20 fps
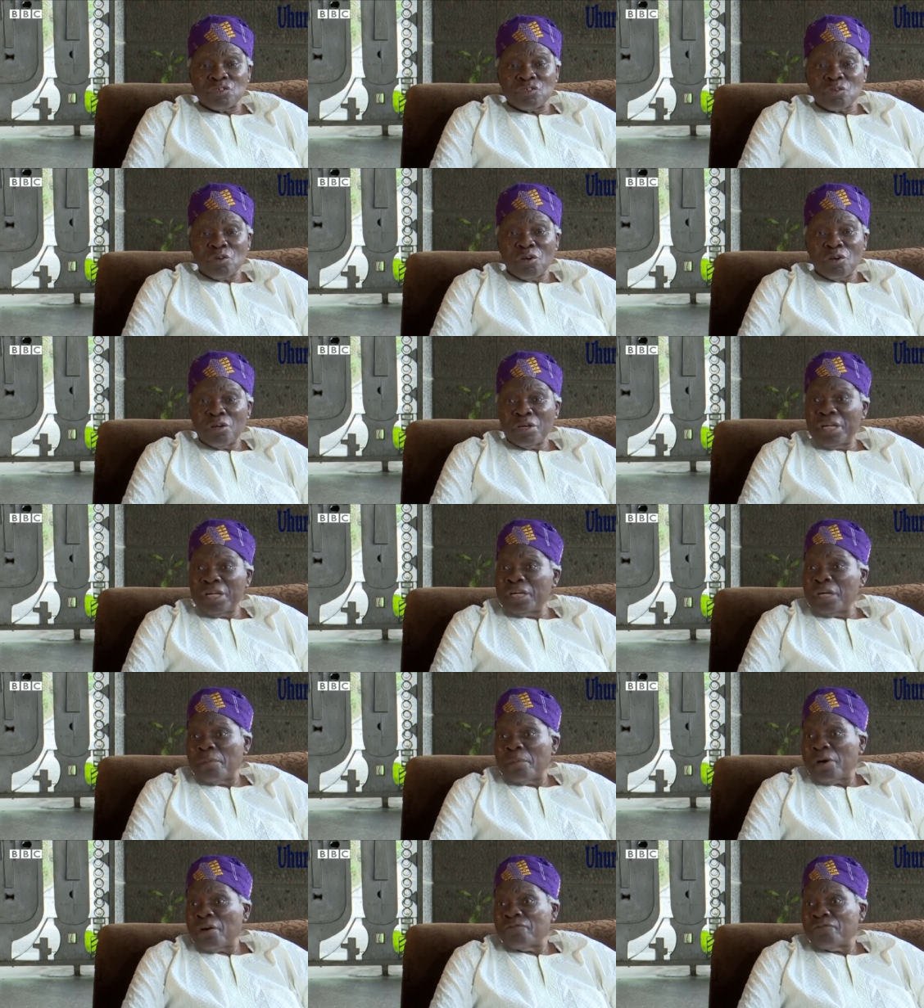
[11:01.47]
scored a
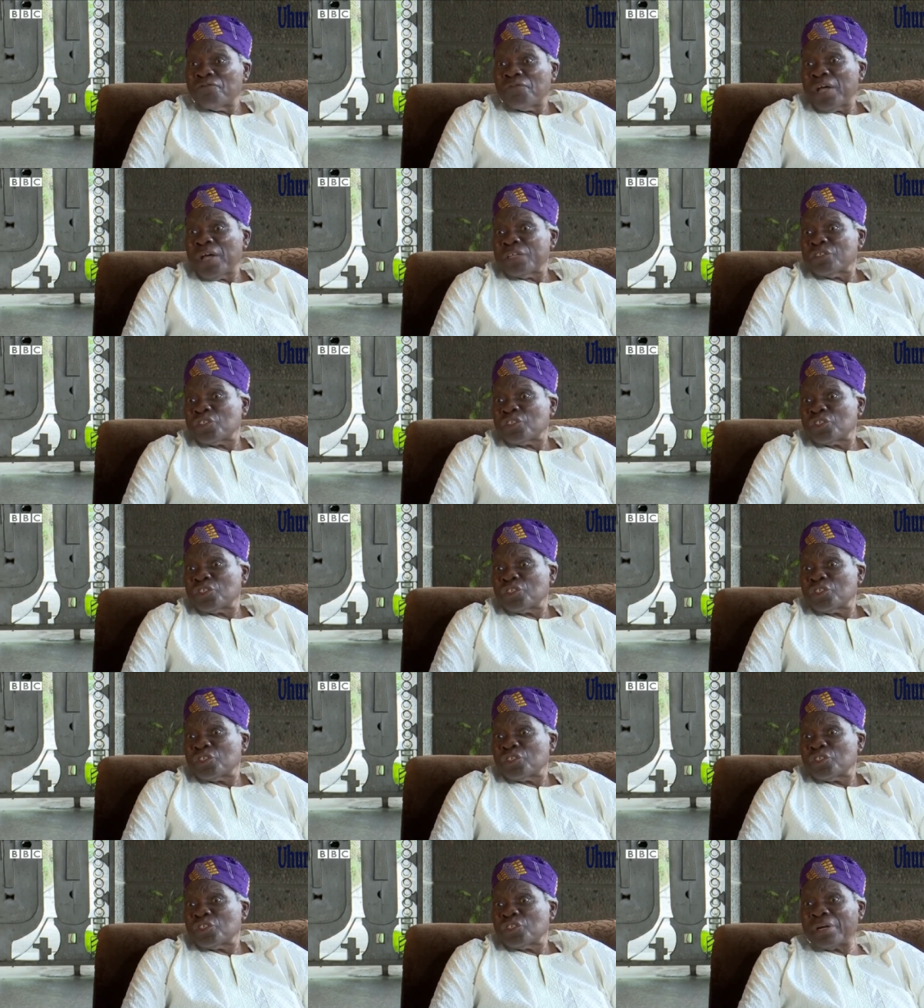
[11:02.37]
number of firsts
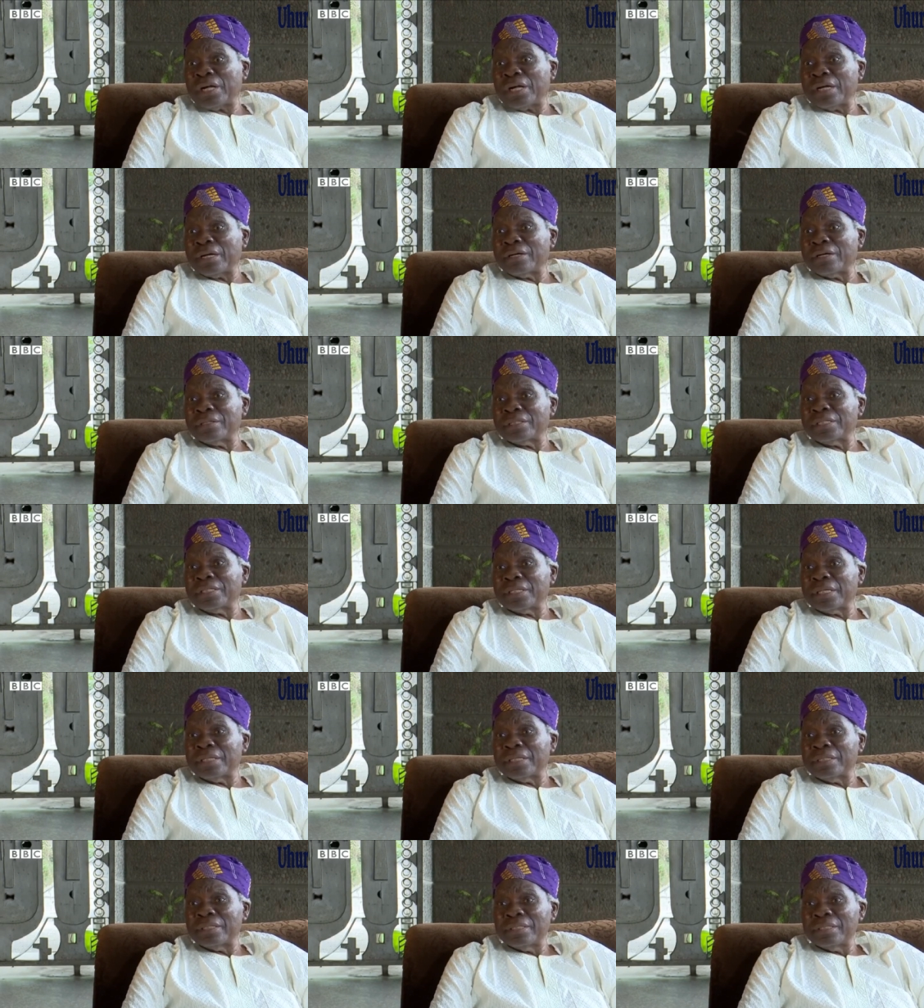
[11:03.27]
on the African
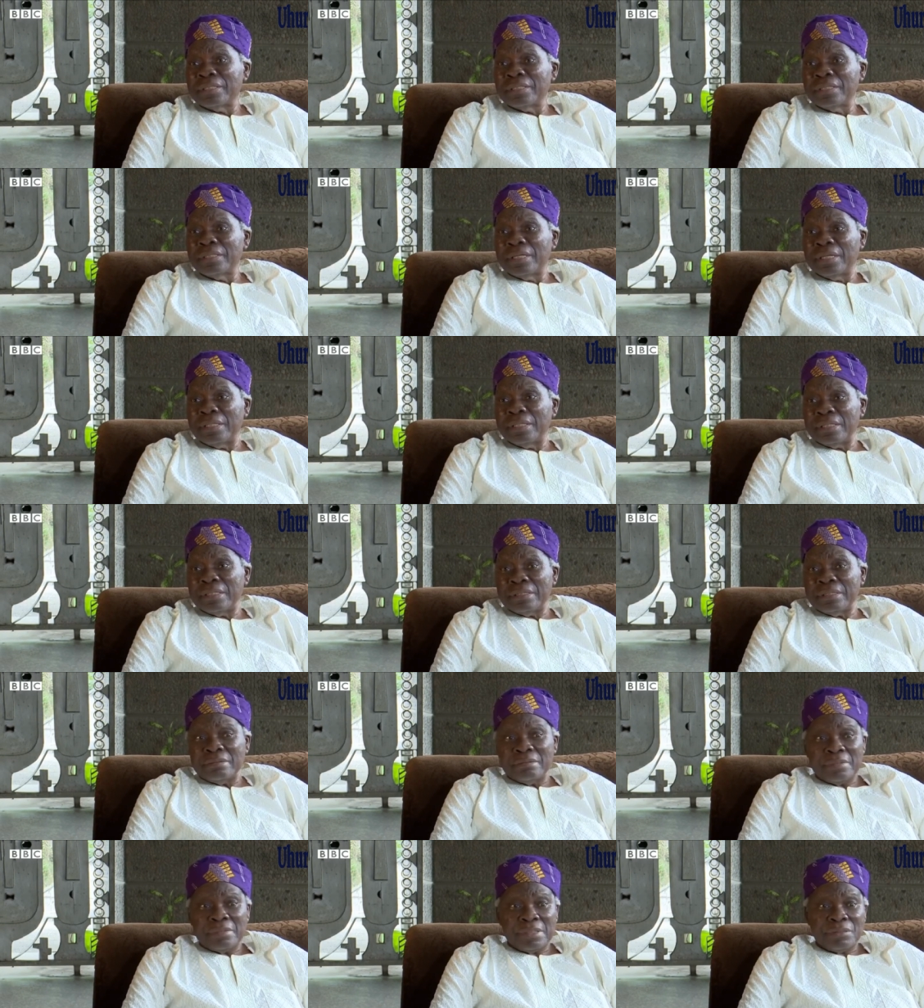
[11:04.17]
continent,
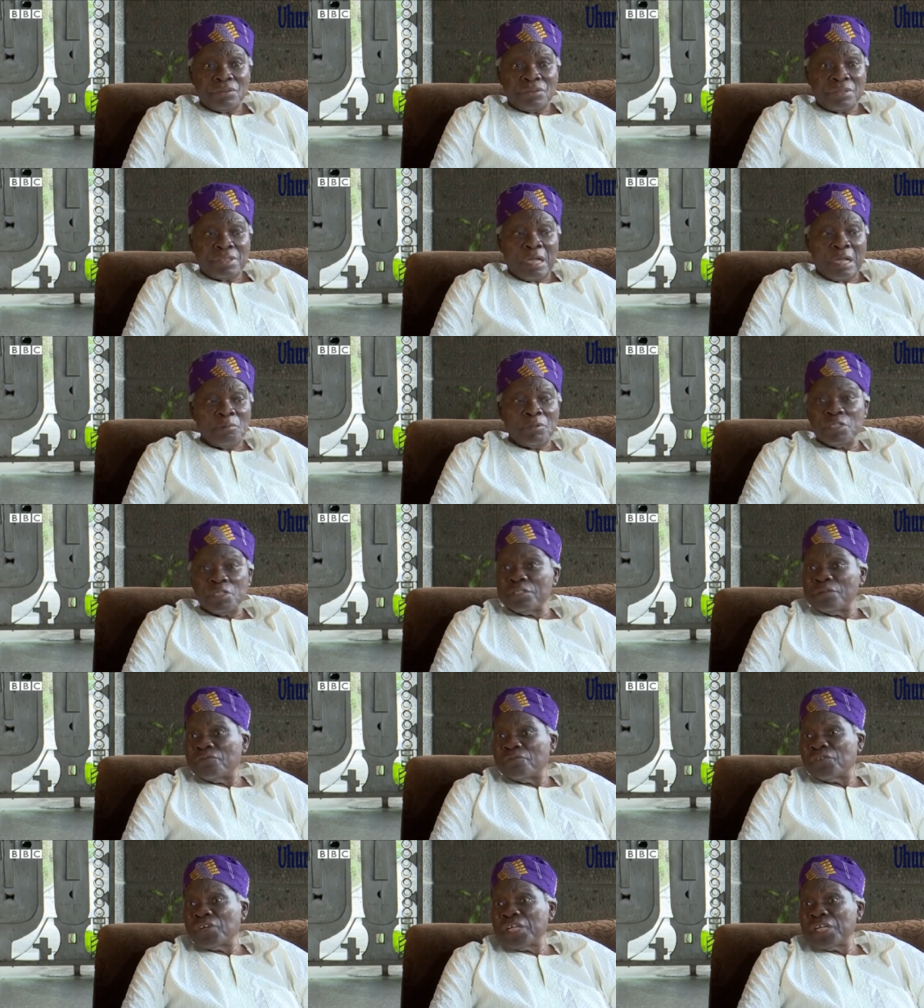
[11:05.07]

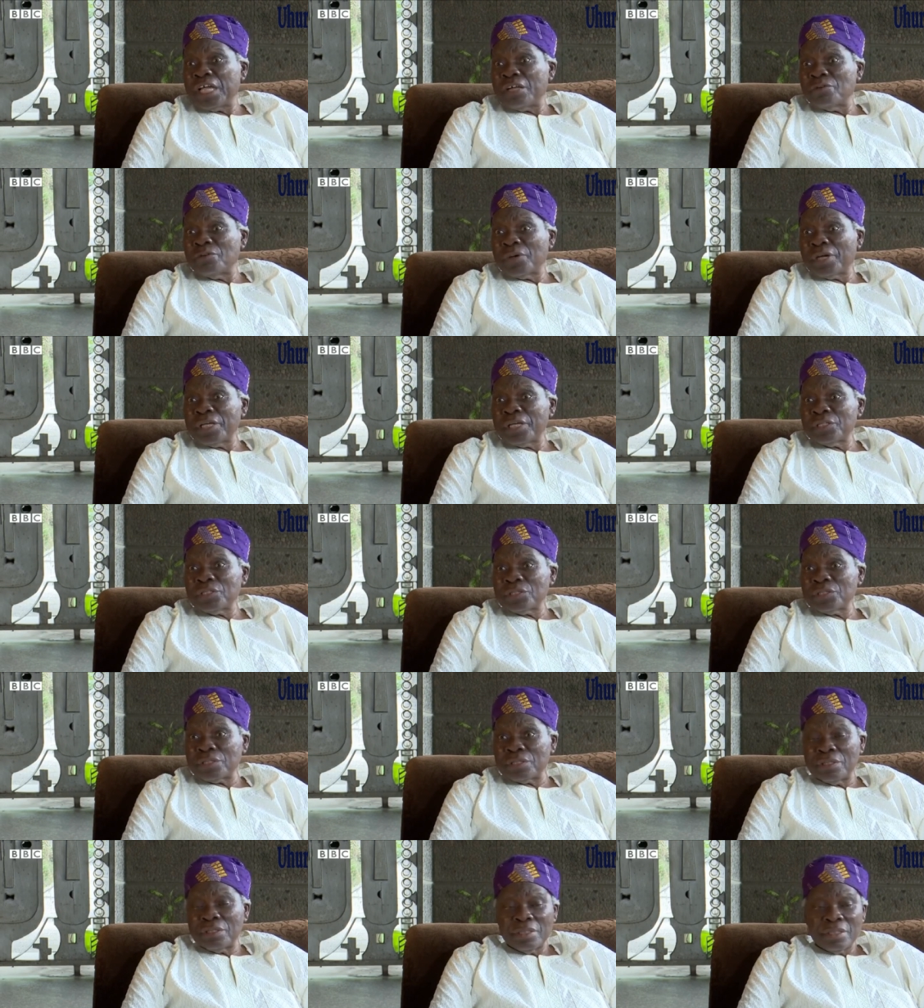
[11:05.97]
establishing free
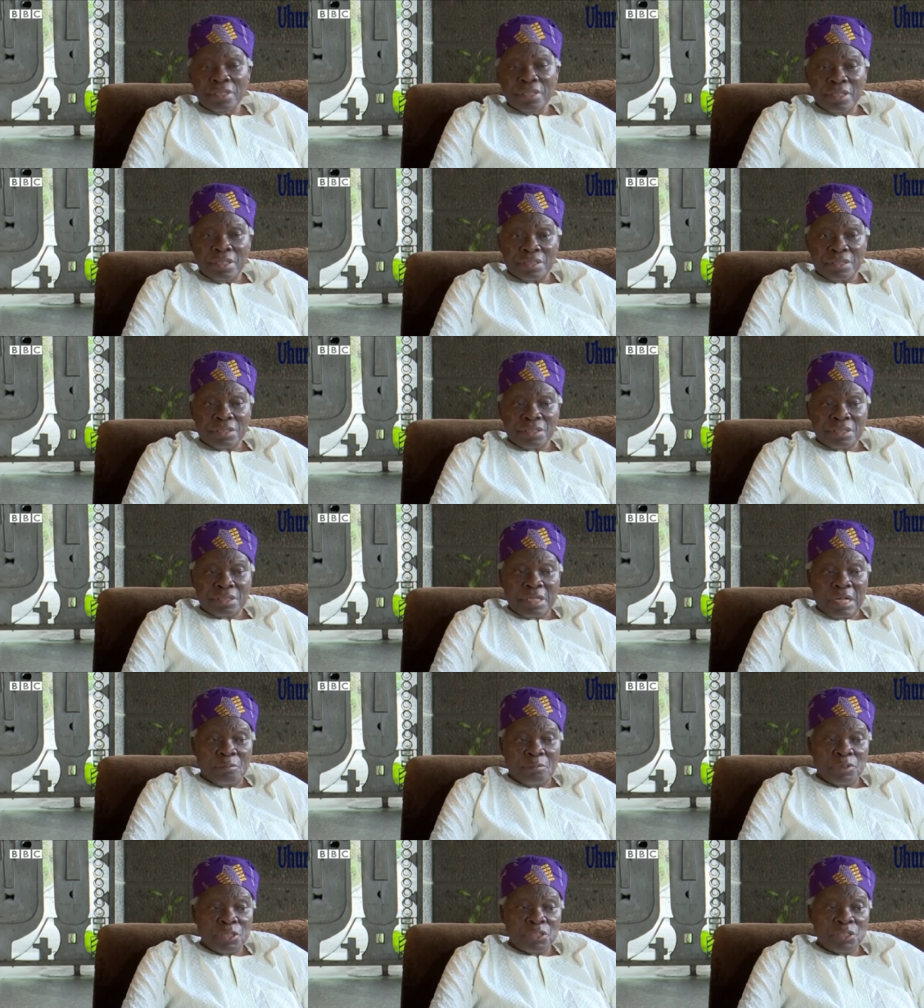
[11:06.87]
education,
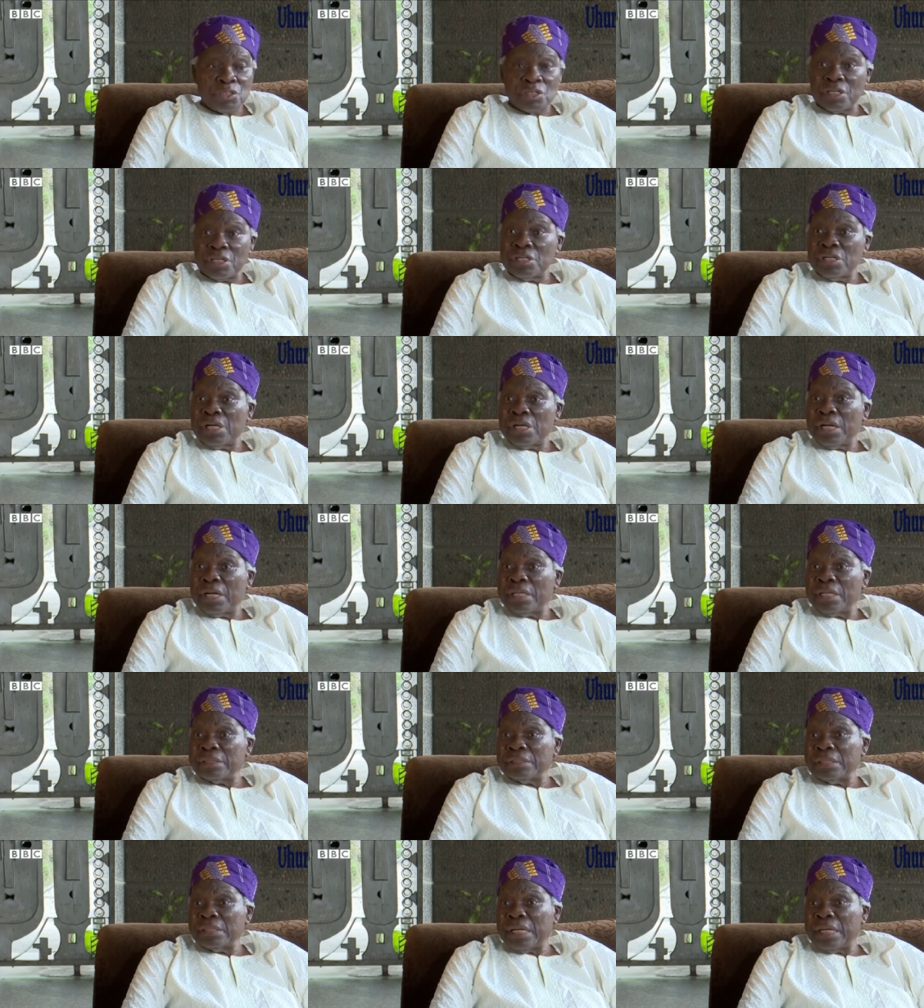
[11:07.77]
establishing
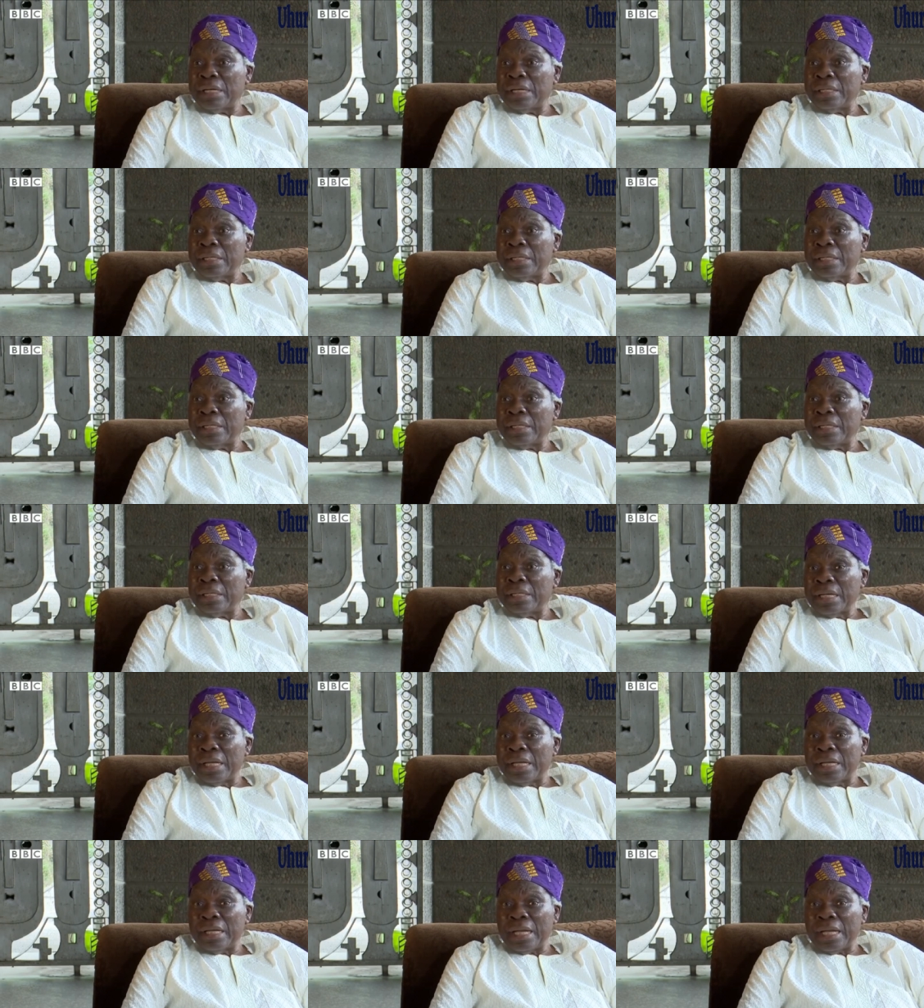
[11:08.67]
uh,
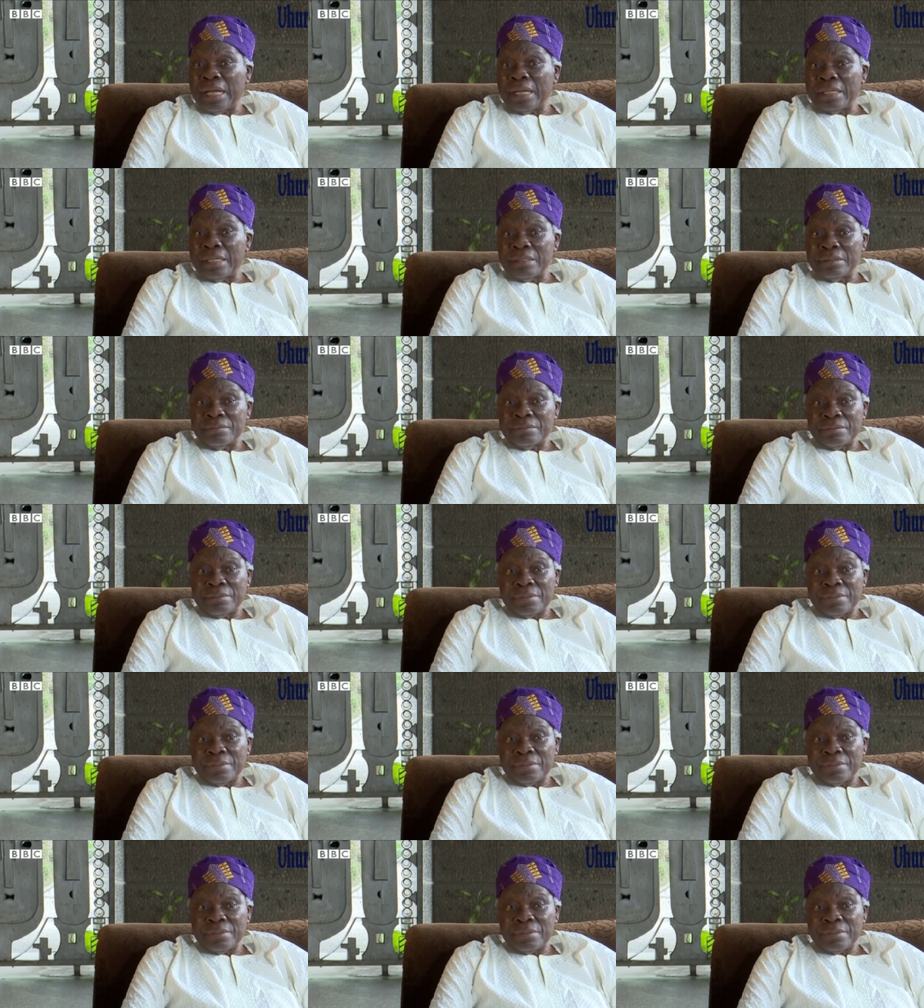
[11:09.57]
uh, uh,